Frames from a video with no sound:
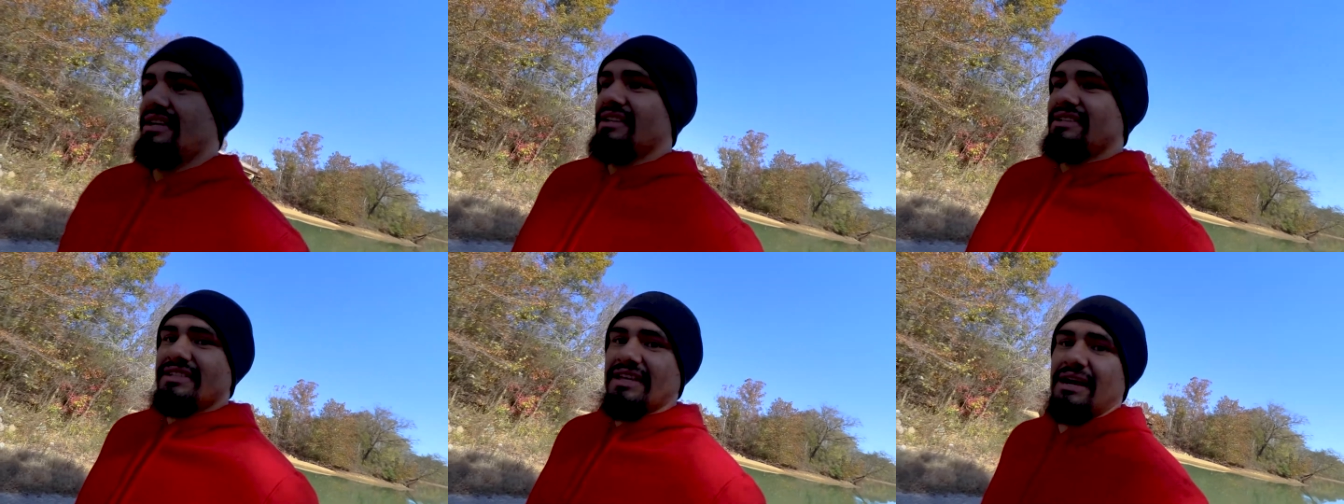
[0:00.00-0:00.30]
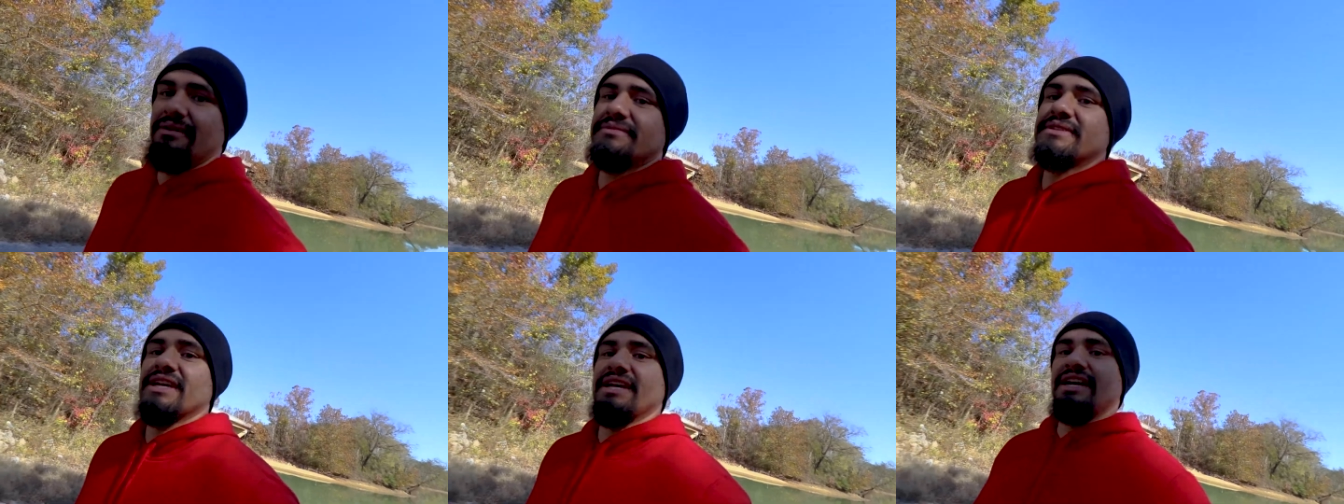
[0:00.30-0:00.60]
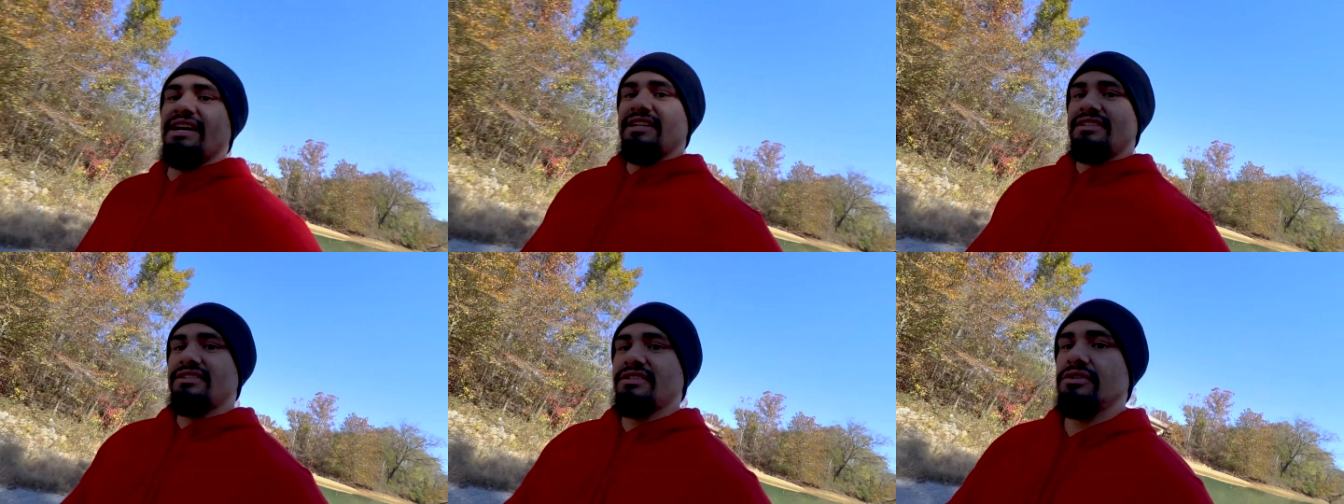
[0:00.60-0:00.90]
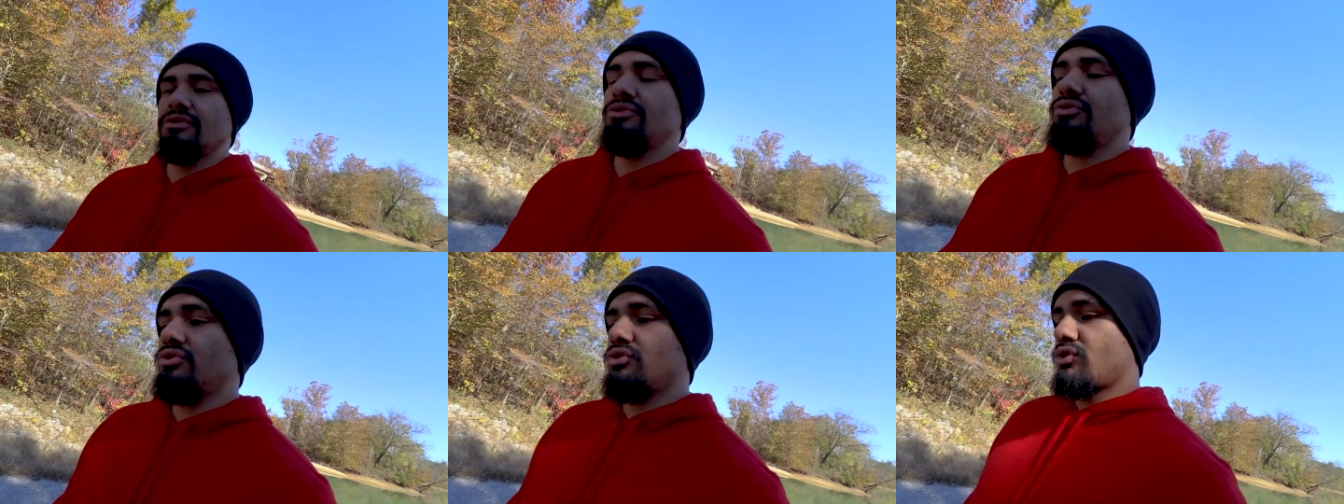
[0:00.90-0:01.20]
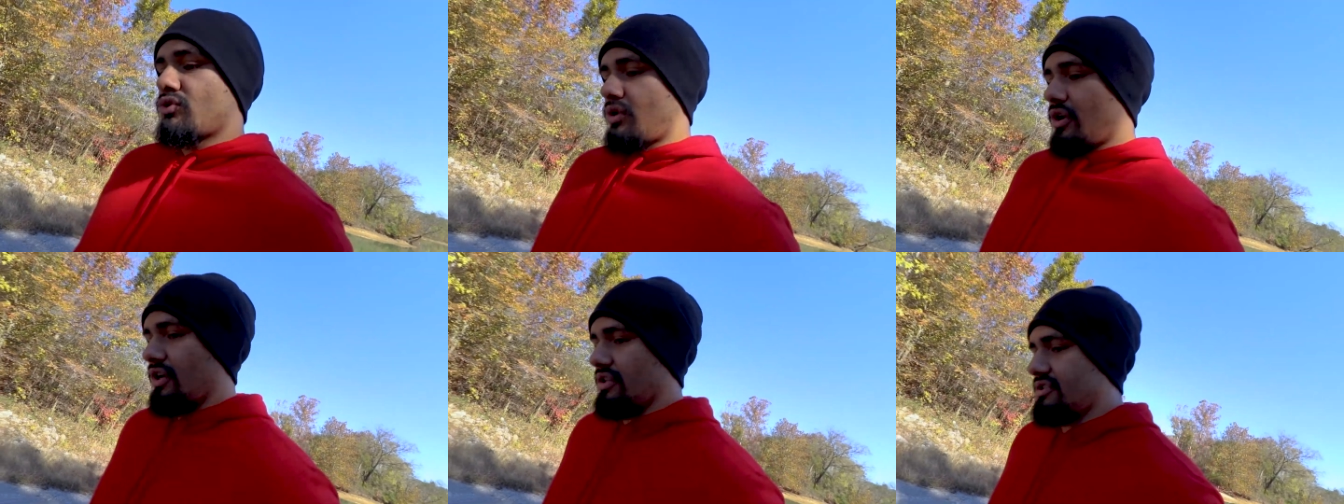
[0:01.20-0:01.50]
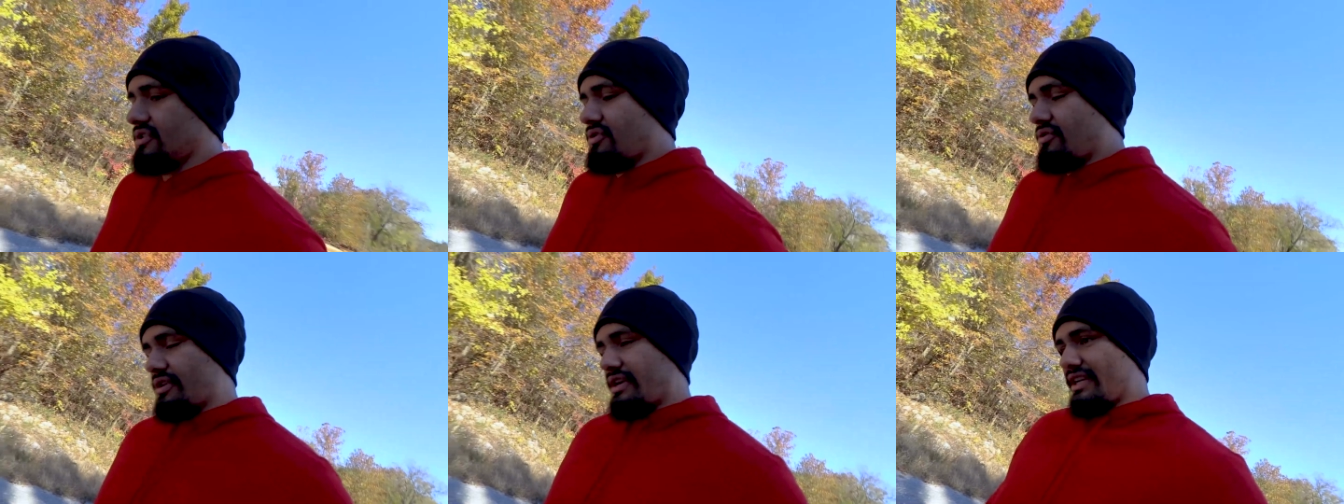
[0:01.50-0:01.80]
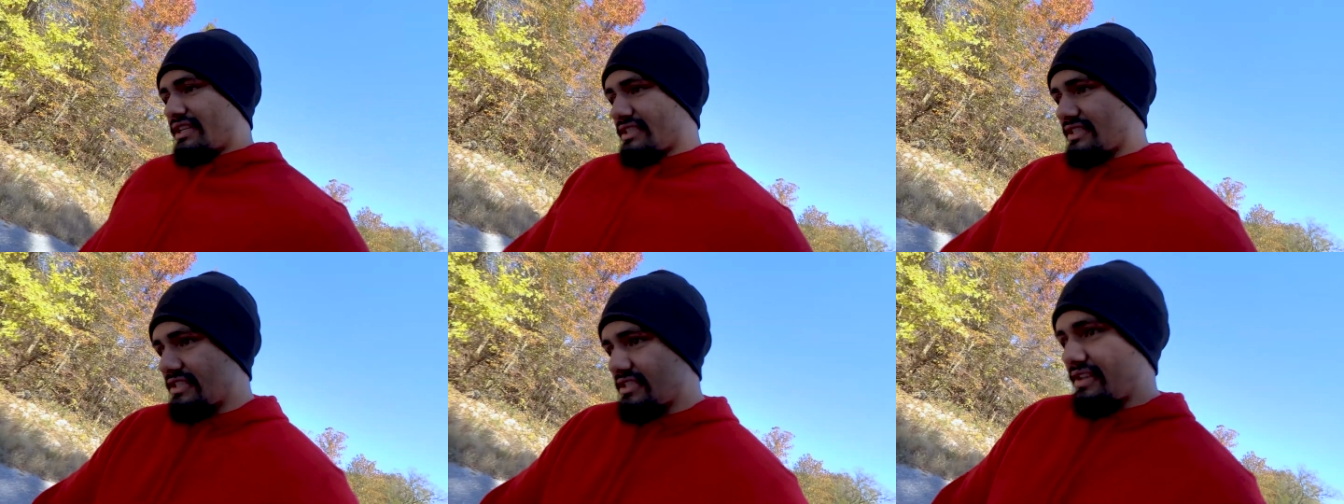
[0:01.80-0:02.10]
time to head to Cross
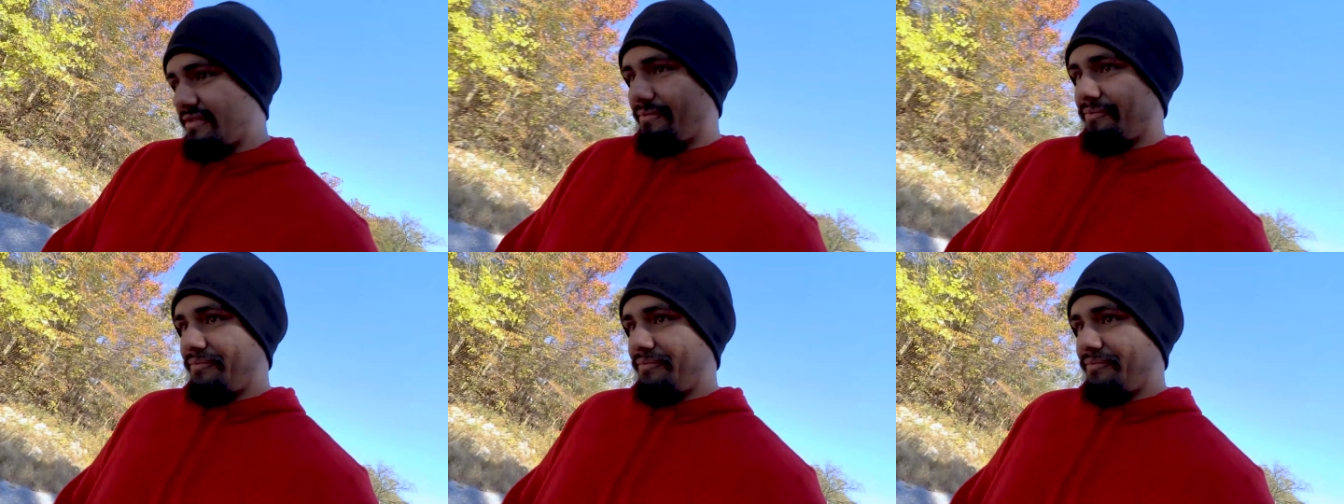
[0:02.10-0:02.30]
Creeks.